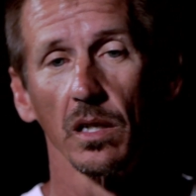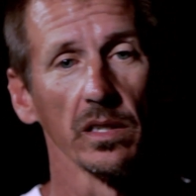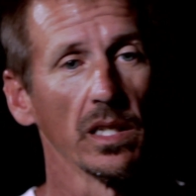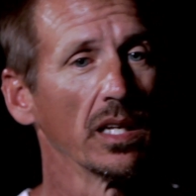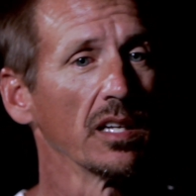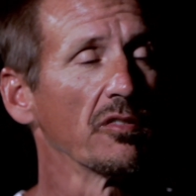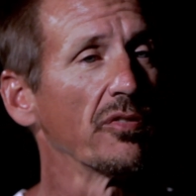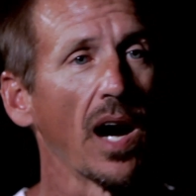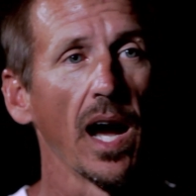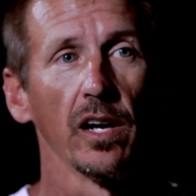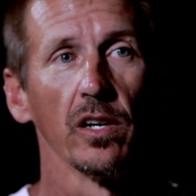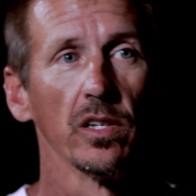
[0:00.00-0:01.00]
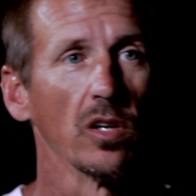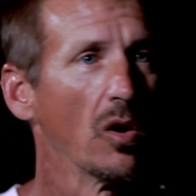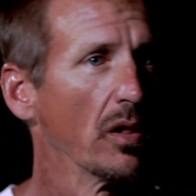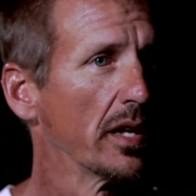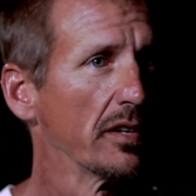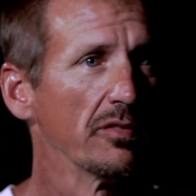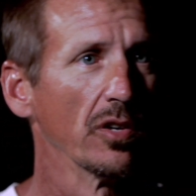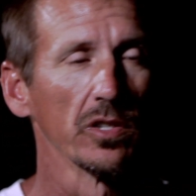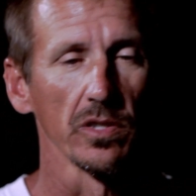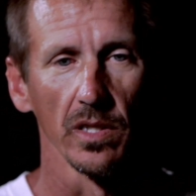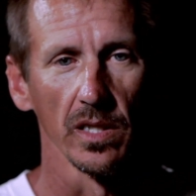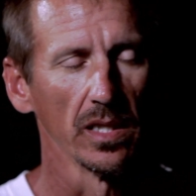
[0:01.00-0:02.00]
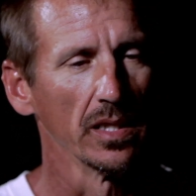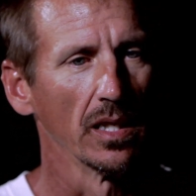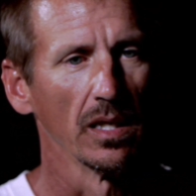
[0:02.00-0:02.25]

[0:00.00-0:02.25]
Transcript: getting fired, all that adversity,